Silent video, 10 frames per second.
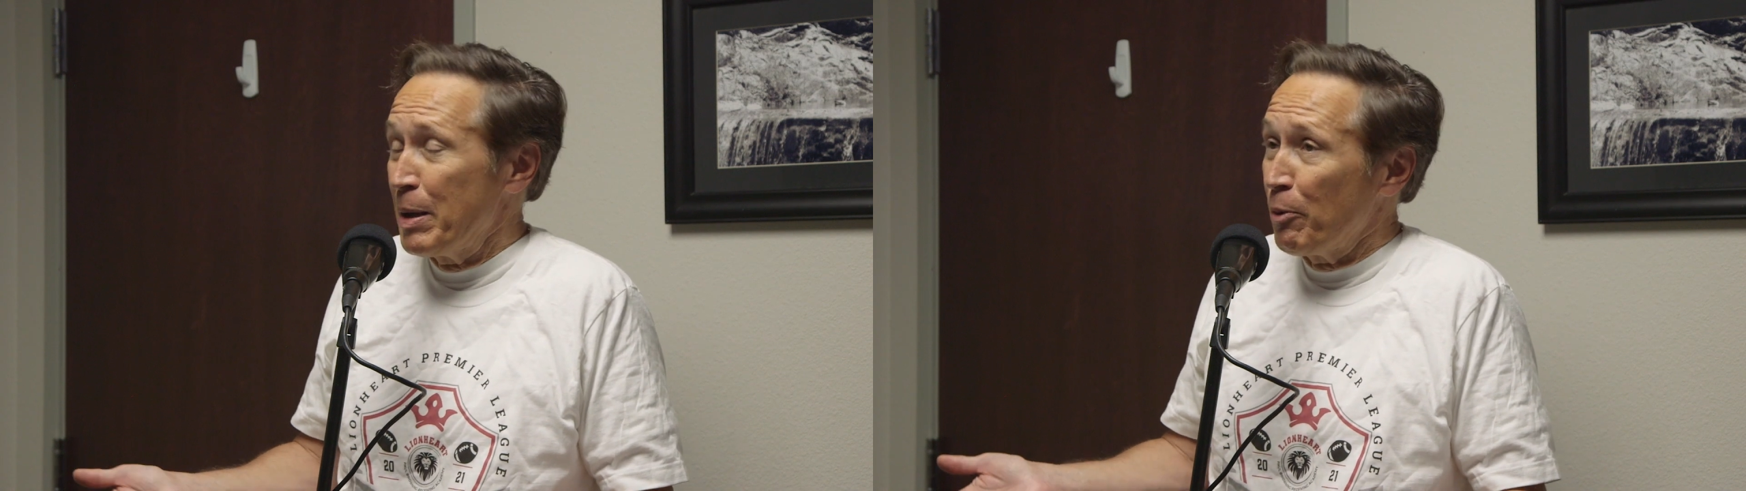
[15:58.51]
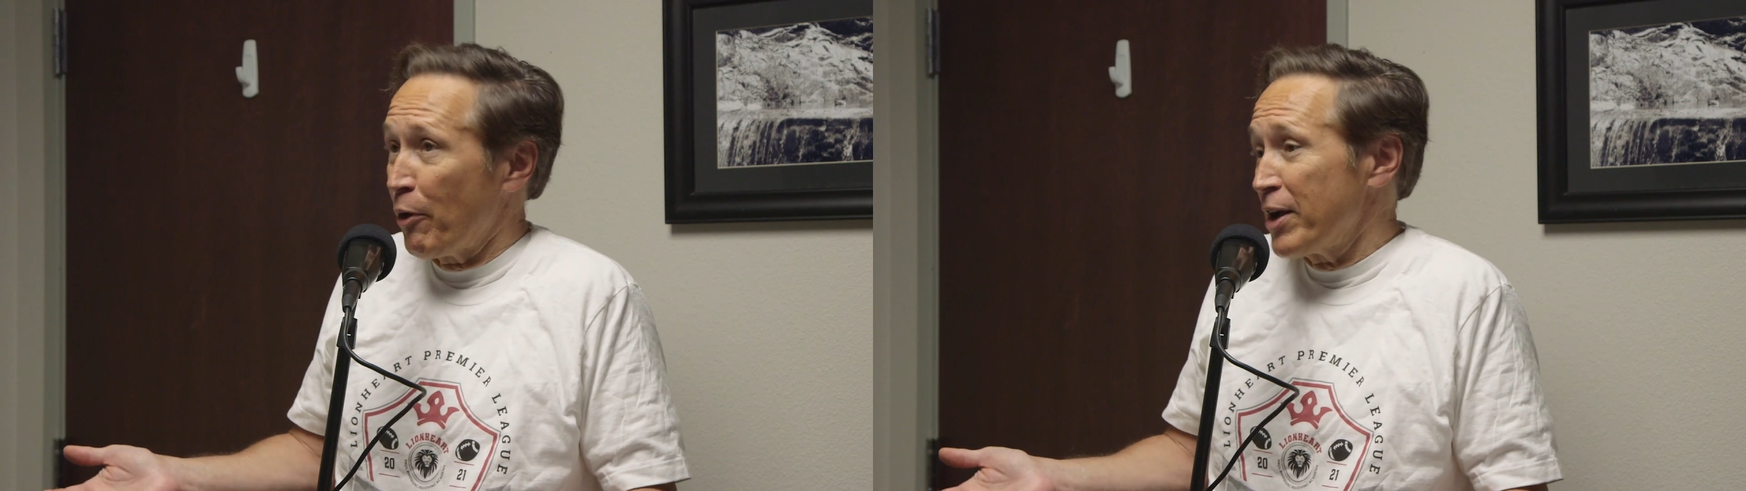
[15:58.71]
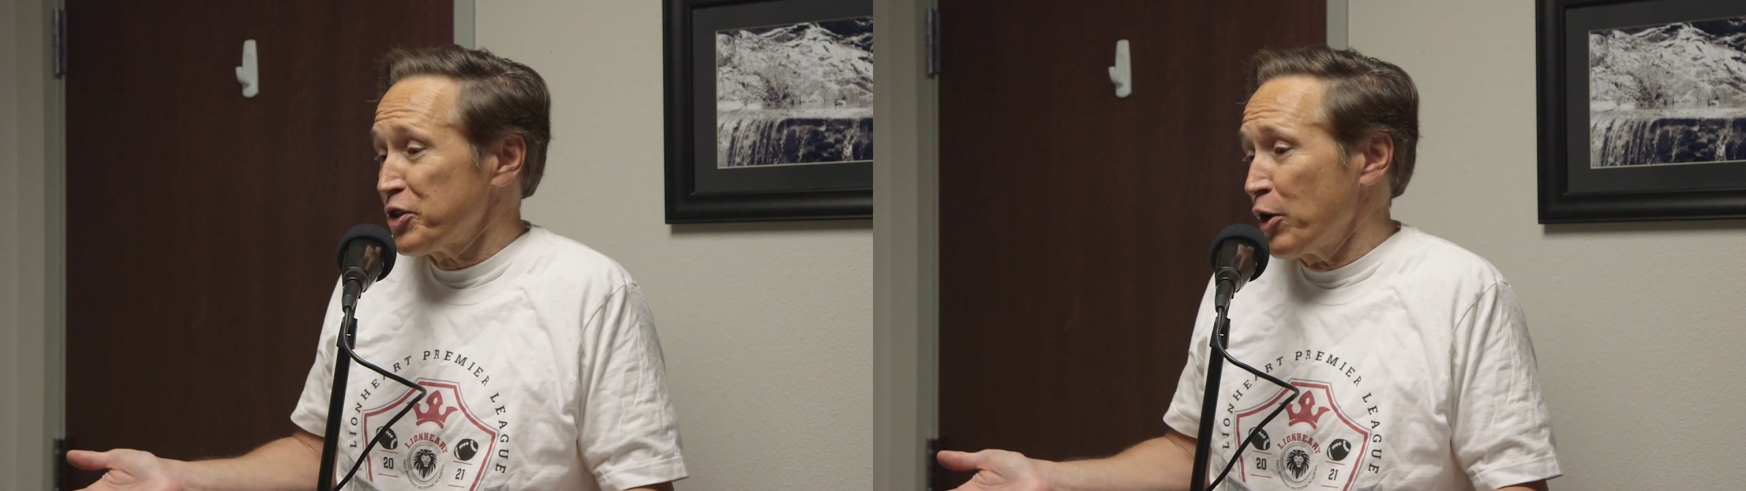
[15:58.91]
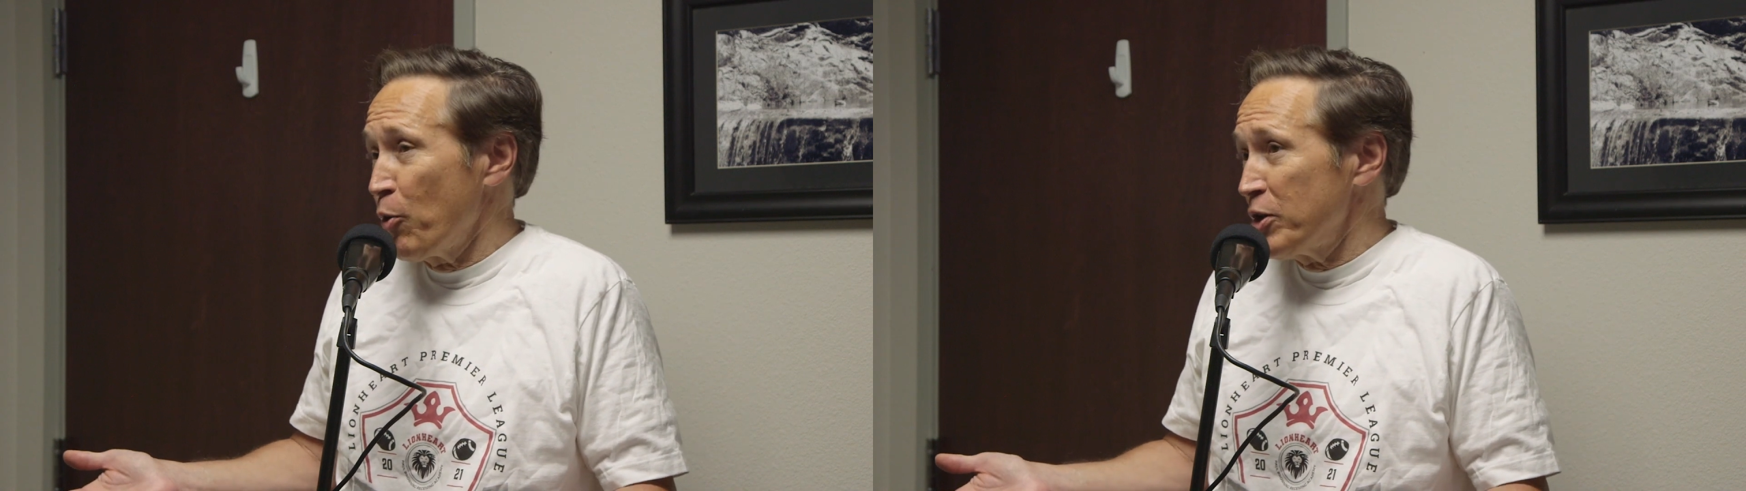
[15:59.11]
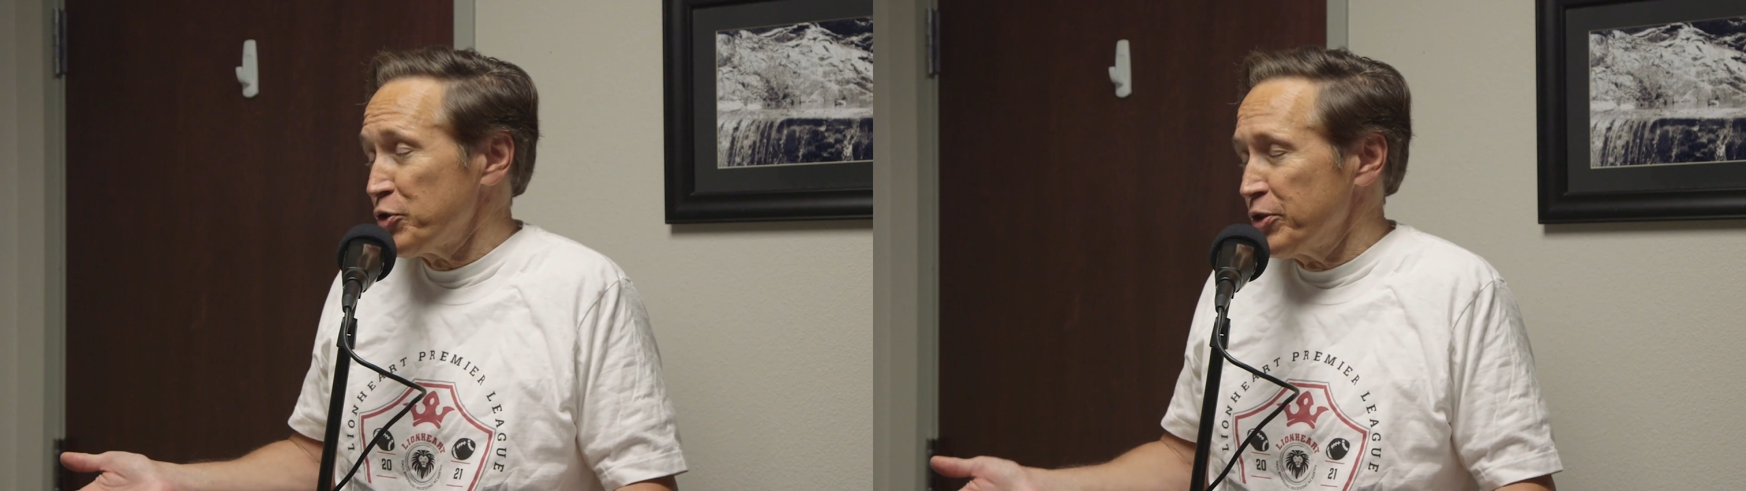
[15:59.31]
People are asking
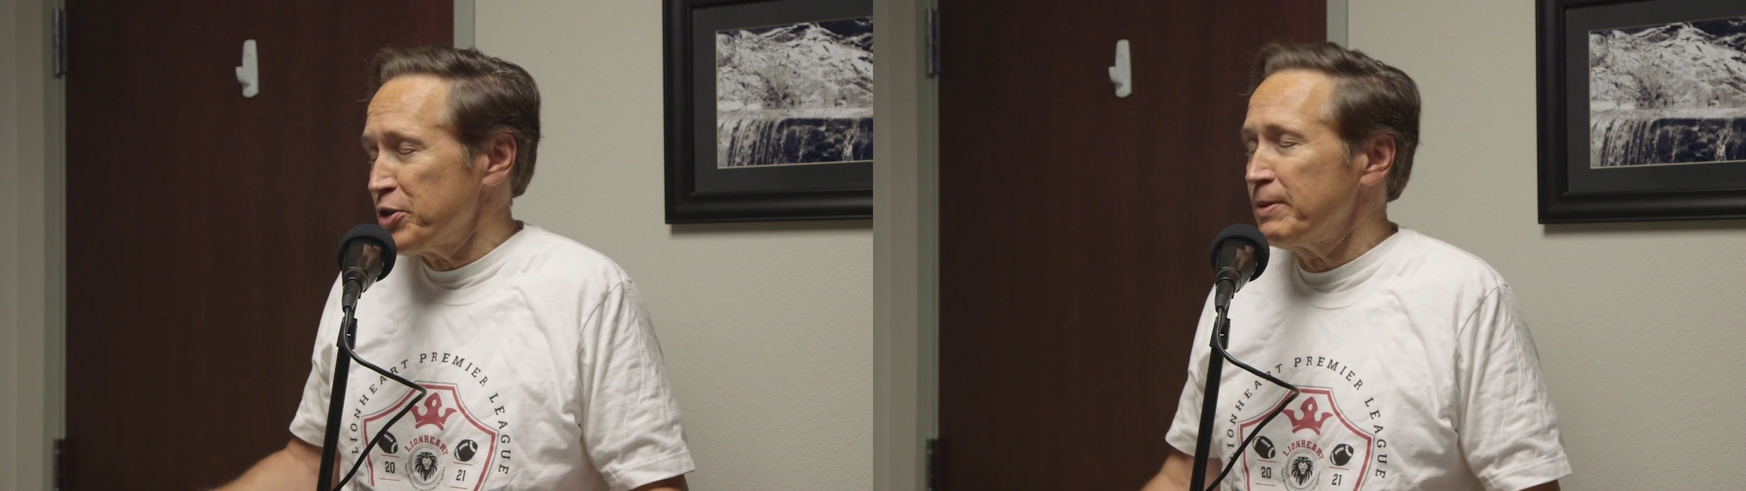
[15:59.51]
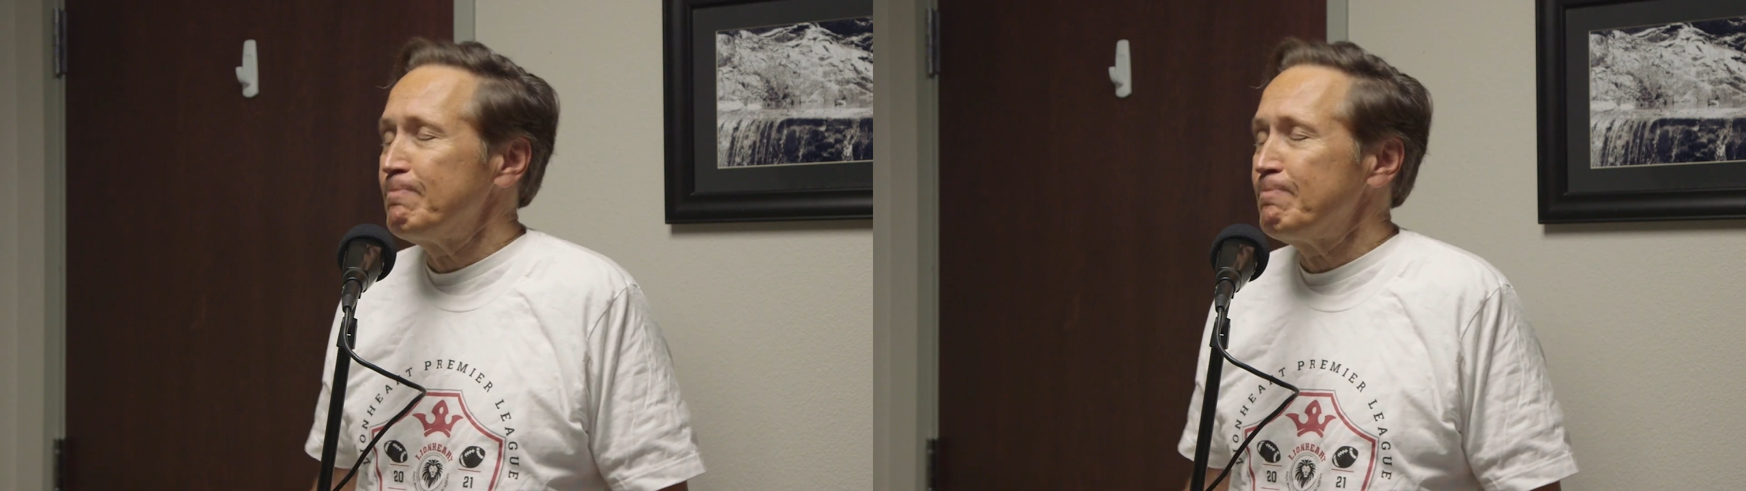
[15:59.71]
questions.